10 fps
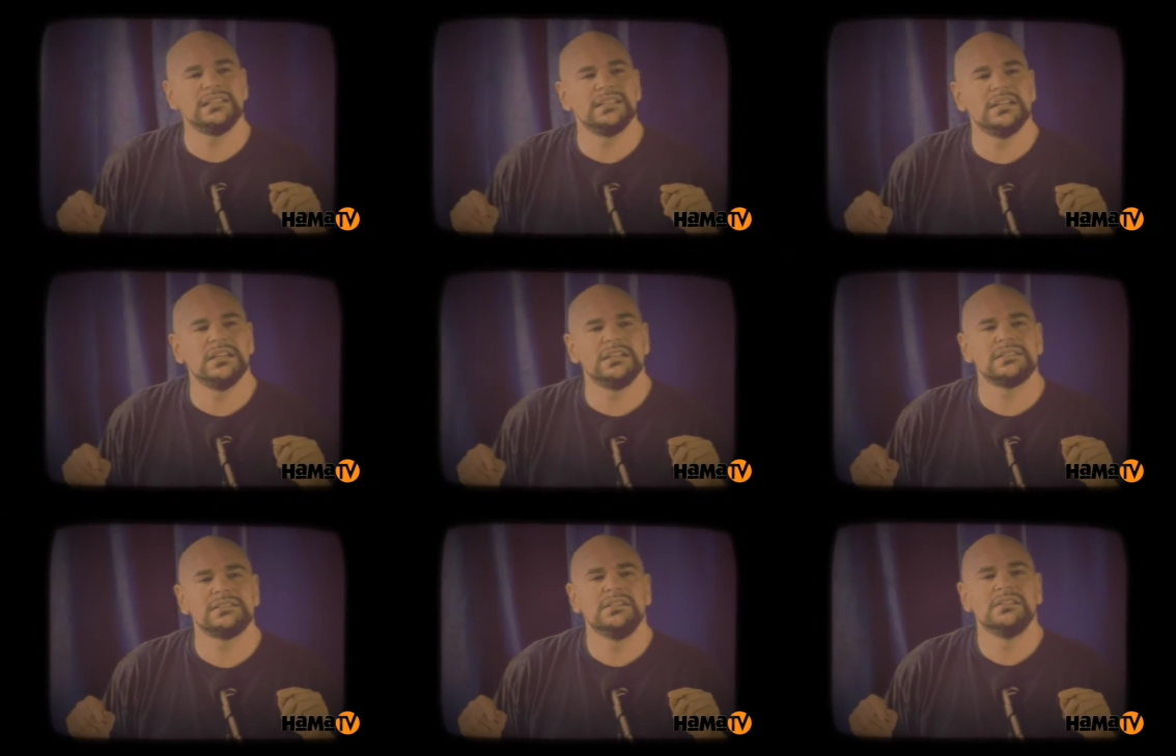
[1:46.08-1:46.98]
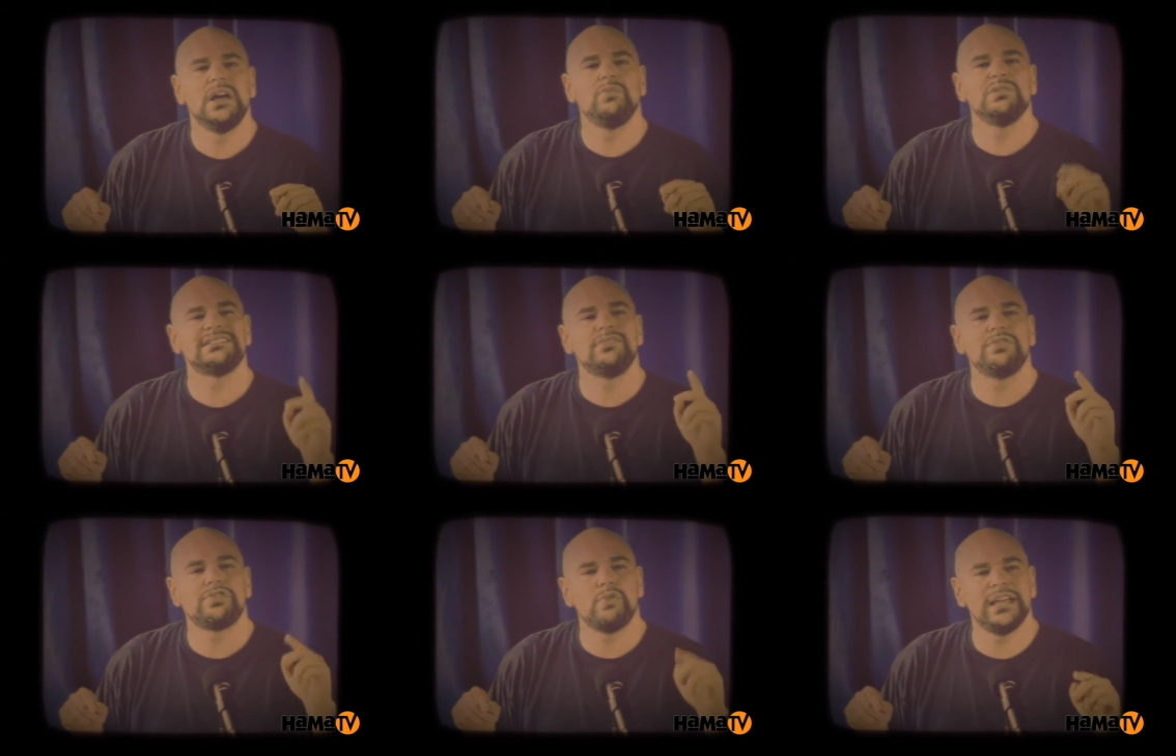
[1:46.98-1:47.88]
ideas that were
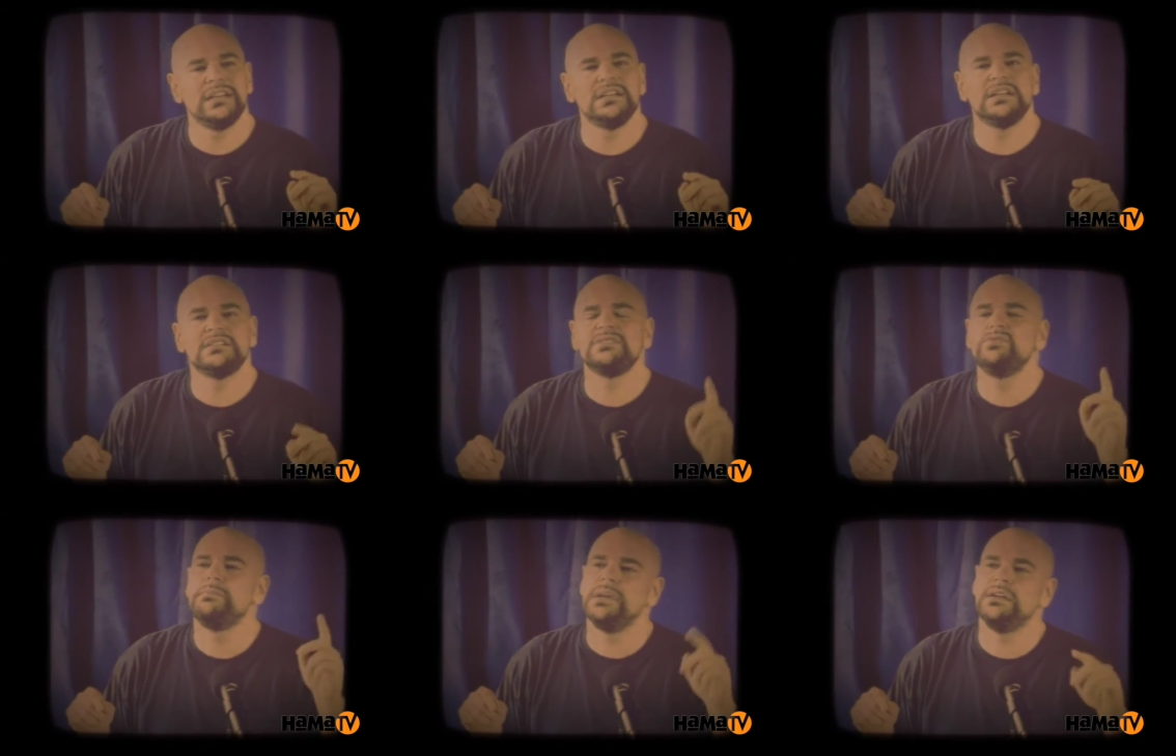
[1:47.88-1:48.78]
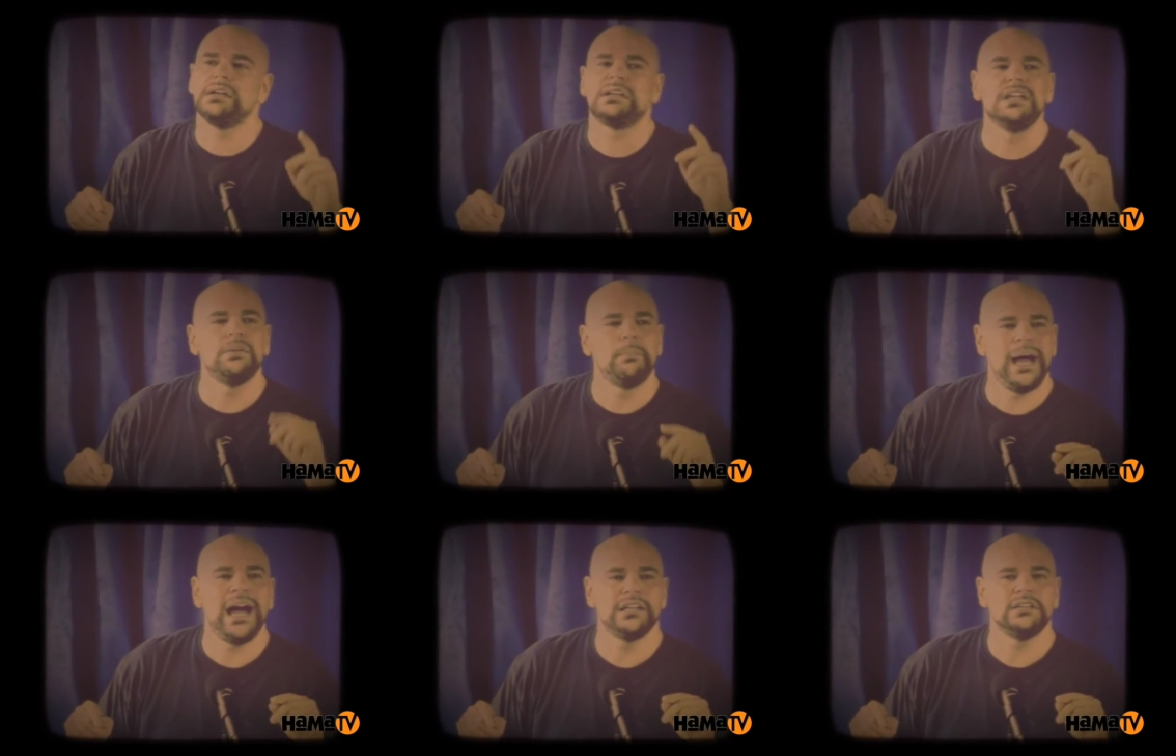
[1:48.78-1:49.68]
so threatening to American
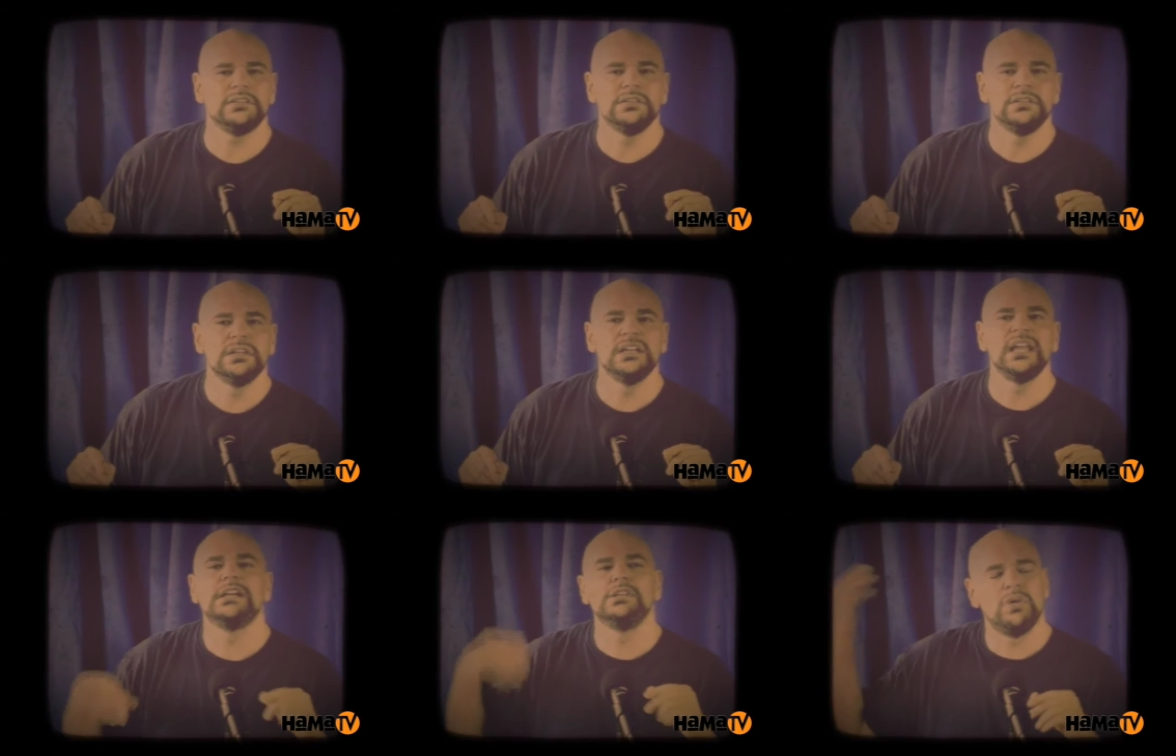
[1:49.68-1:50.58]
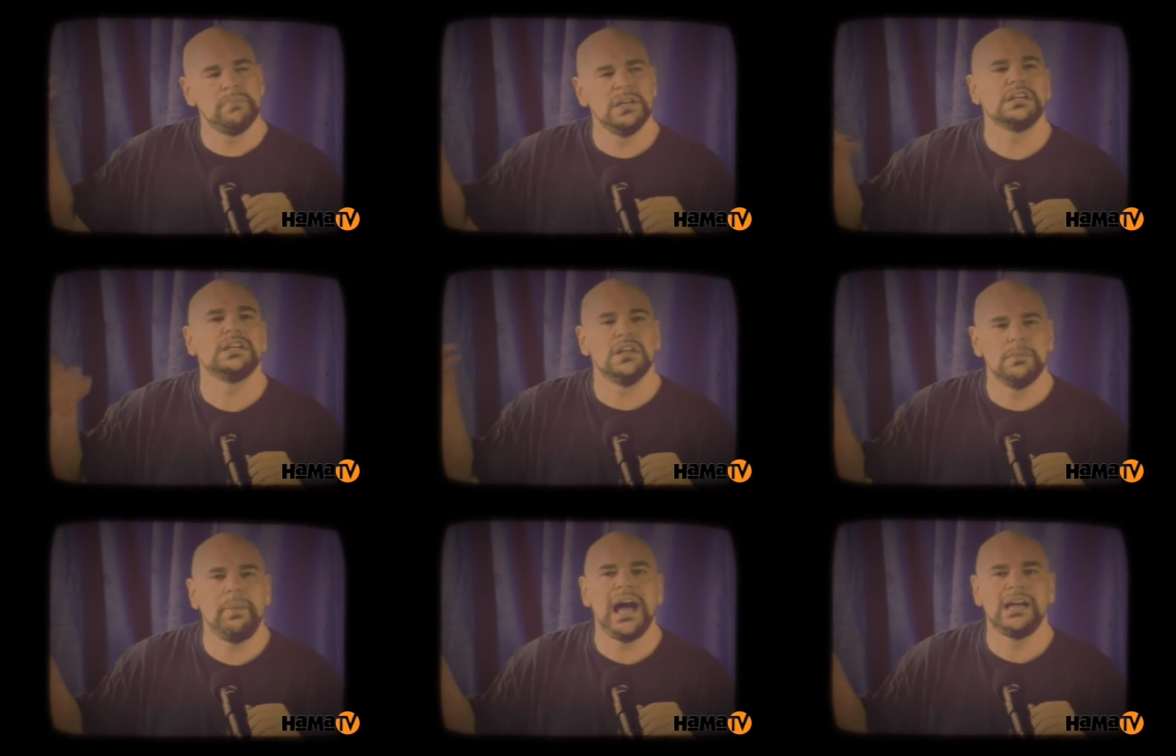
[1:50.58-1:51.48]
empire and Anglo-American
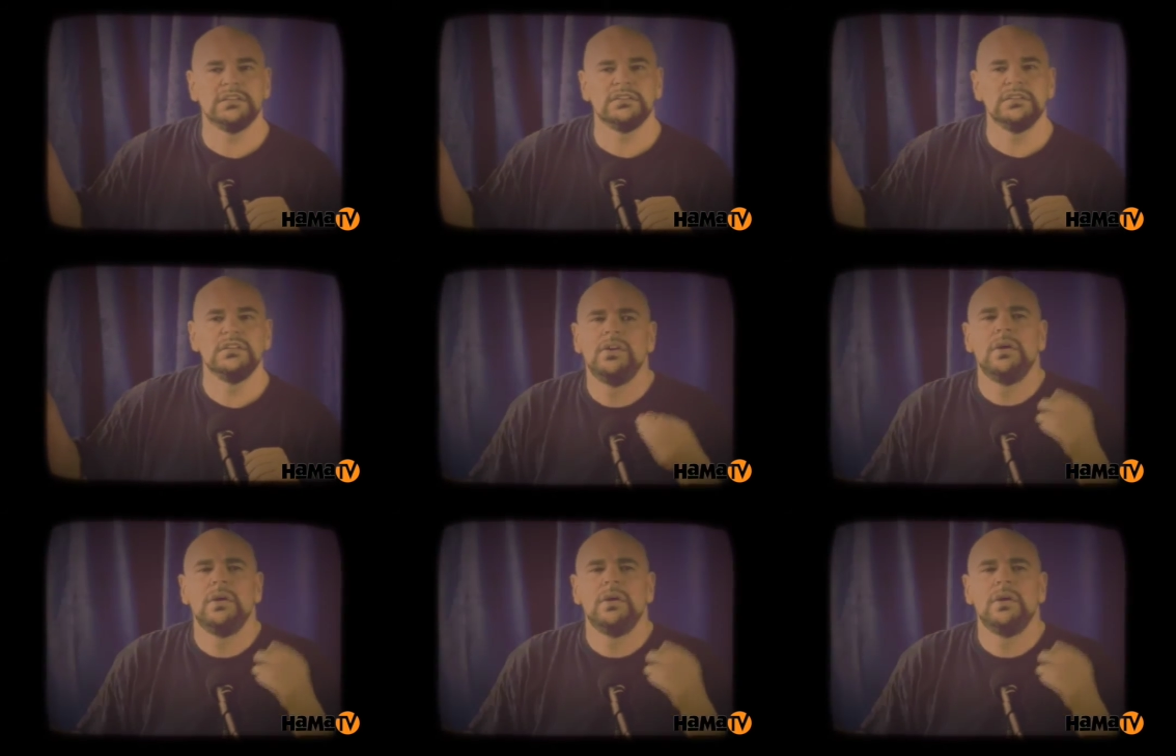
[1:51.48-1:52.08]
empire.